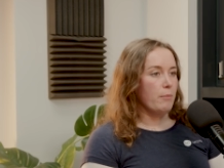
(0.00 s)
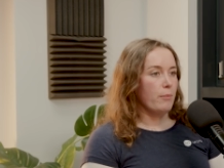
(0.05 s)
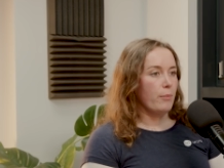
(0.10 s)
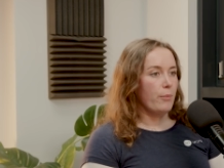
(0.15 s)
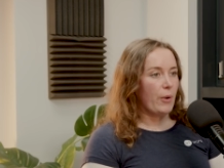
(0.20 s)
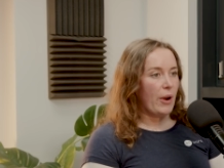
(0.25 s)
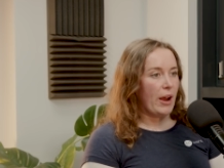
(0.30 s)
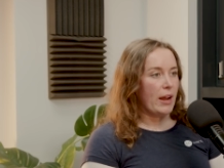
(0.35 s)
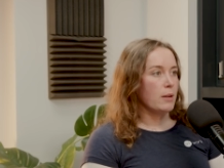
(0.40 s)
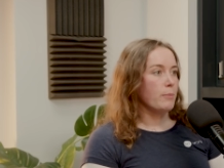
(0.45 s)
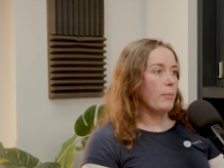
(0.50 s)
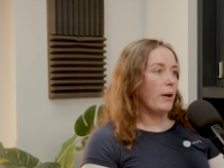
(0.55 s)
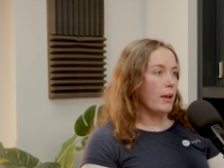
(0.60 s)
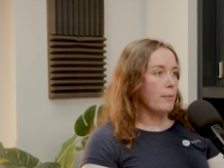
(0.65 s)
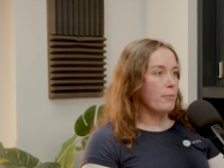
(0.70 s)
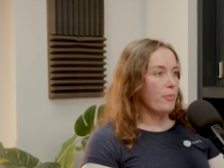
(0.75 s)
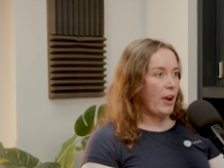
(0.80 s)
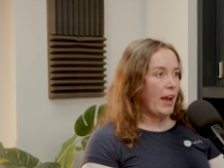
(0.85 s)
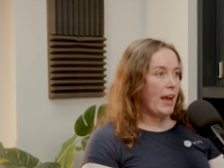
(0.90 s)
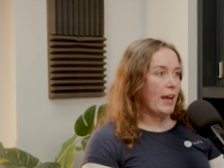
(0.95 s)
brand by
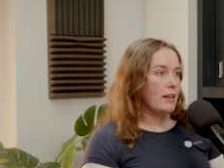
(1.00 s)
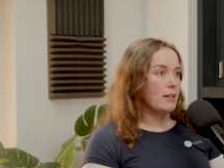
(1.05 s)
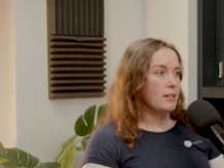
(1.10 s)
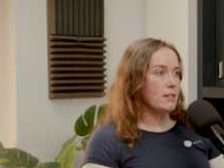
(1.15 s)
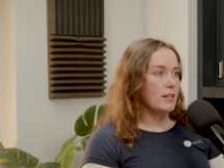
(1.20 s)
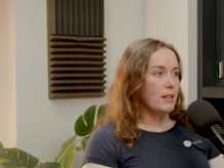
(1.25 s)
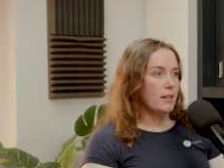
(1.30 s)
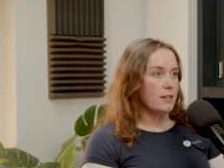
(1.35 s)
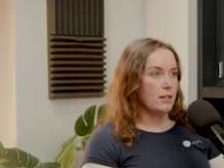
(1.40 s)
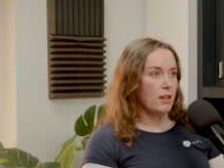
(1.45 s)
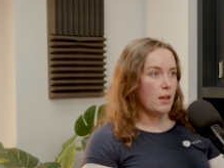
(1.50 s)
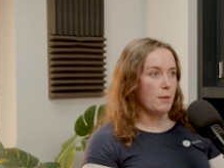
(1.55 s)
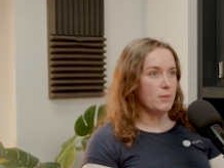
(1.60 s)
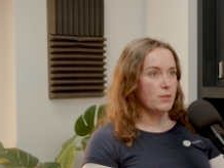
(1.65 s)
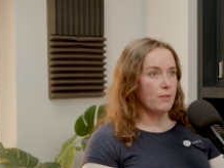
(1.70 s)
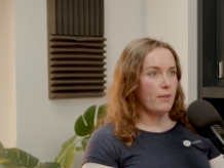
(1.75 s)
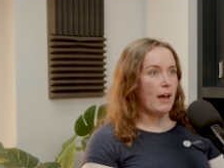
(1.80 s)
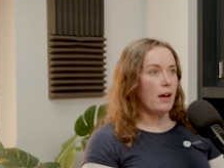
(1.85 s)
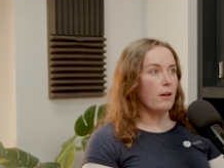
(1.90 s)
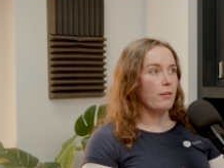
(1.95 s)
brand, in terms
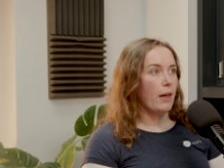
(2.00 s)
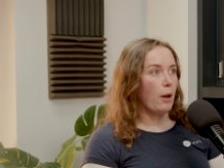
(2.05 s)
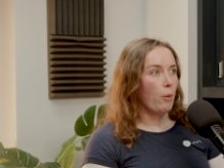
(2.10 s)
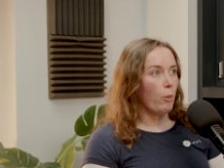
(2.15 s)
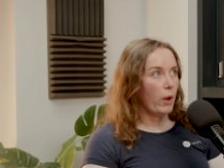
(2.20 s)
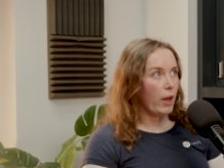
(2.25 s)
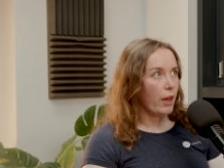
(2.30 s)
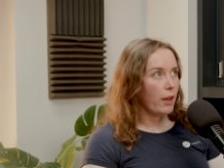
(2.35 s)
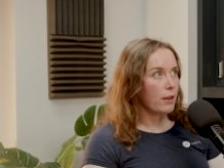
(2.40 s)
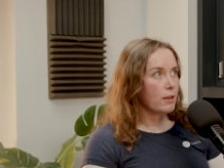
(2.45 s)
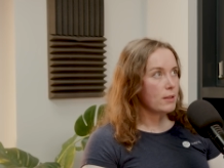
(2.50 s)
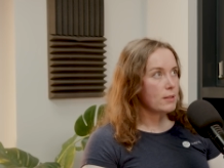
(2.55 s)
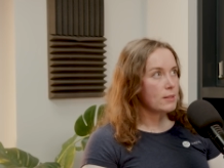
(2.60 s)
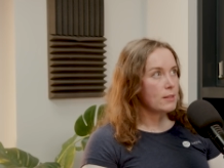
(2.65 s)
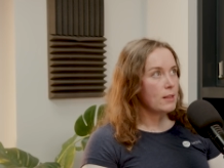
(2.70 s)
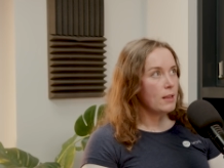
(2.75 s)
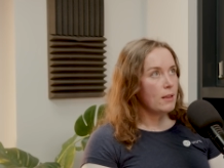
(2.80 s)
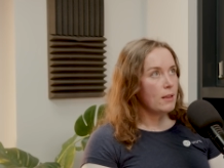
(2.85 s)
of how that works.